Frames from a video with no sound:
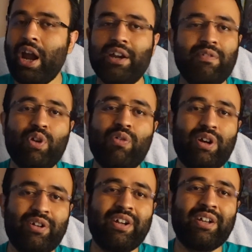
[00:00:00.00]
And if you're
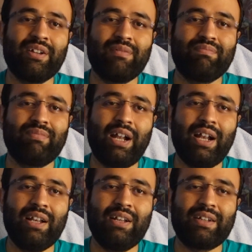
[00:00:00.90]
wondering,
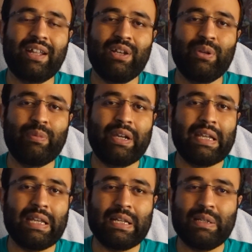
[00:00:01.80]
I'll tell you my
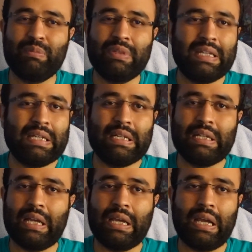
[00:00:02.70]
income, then